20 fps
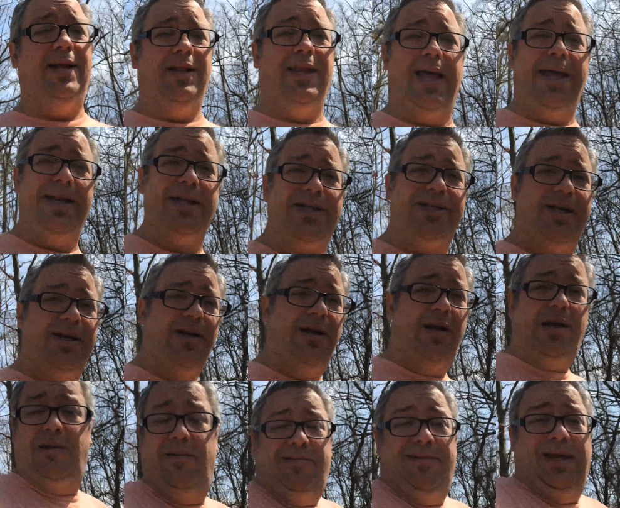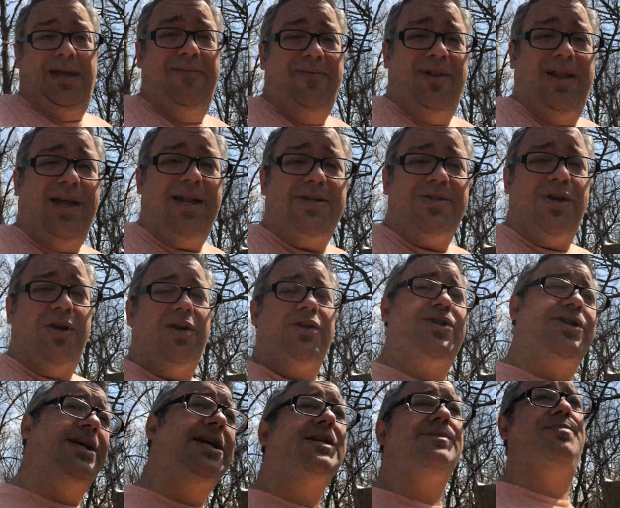lettuce. Even lettuce on our
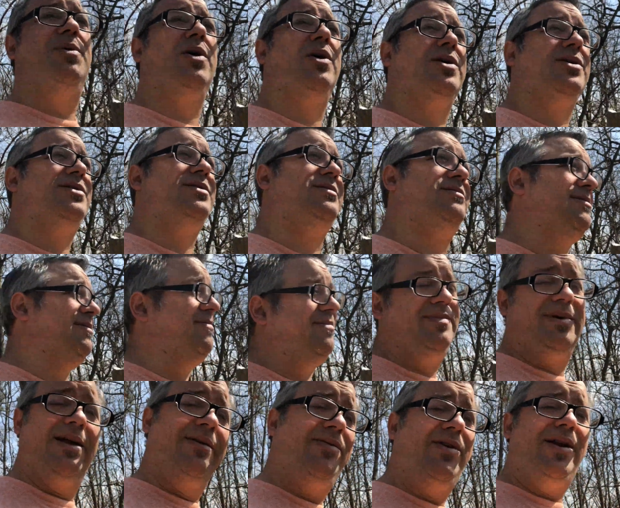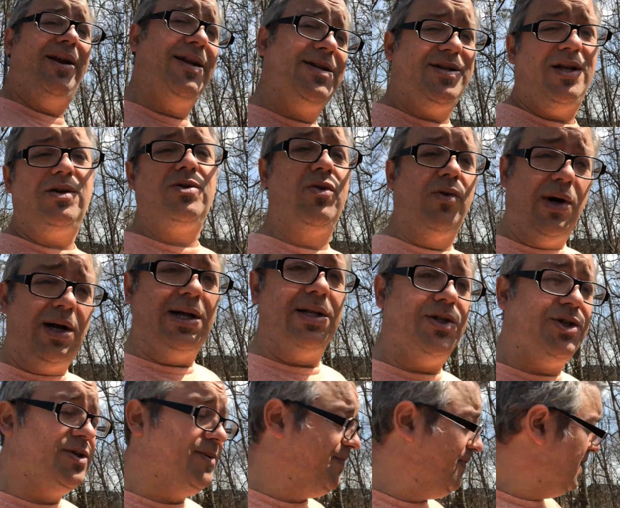cheeseburgers gives a nice little
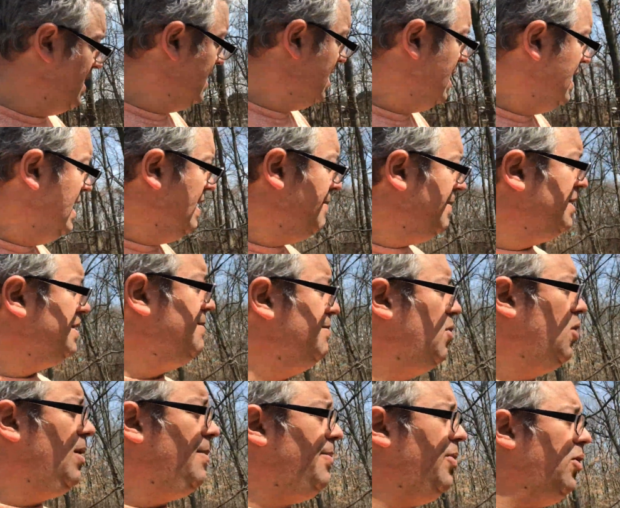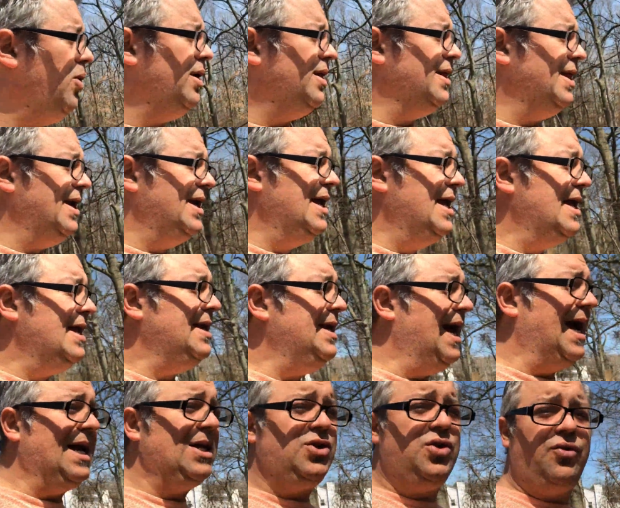crunch. But more importantly,
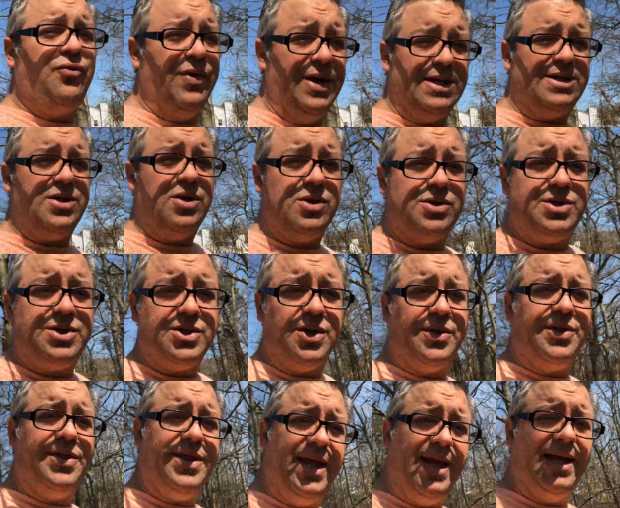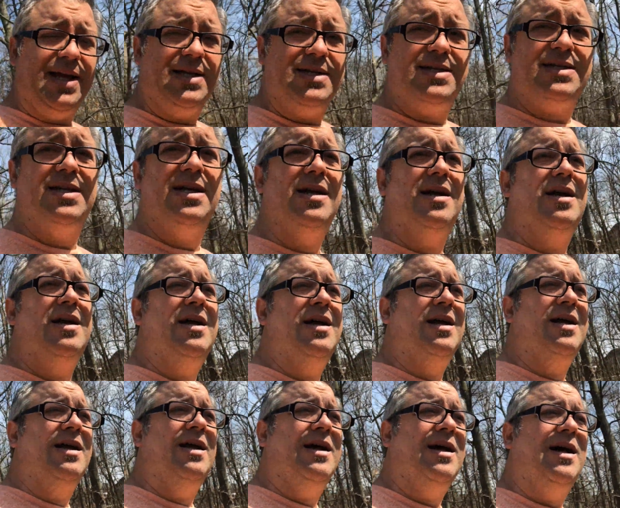natural resources are things
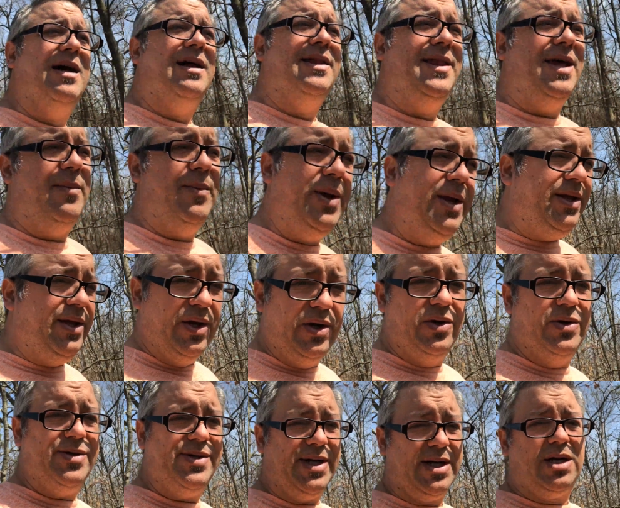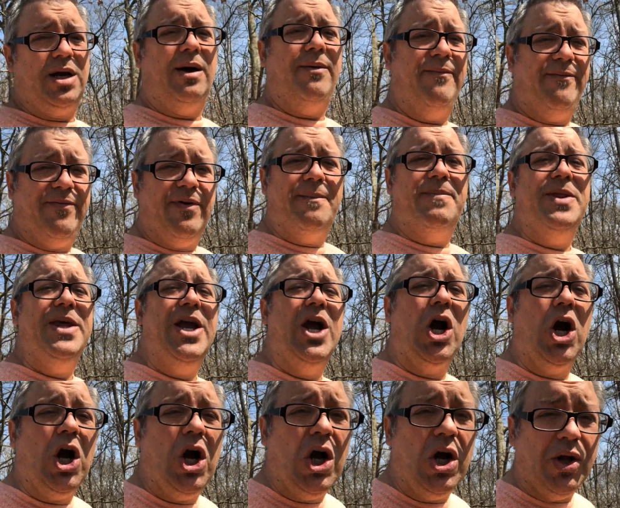that we use that come from the
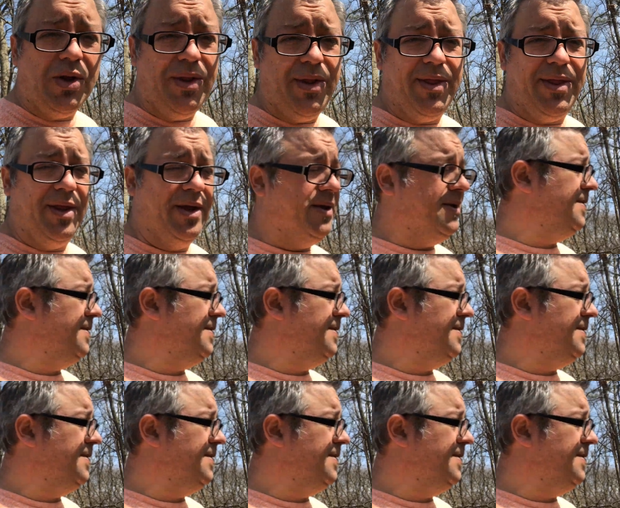earth.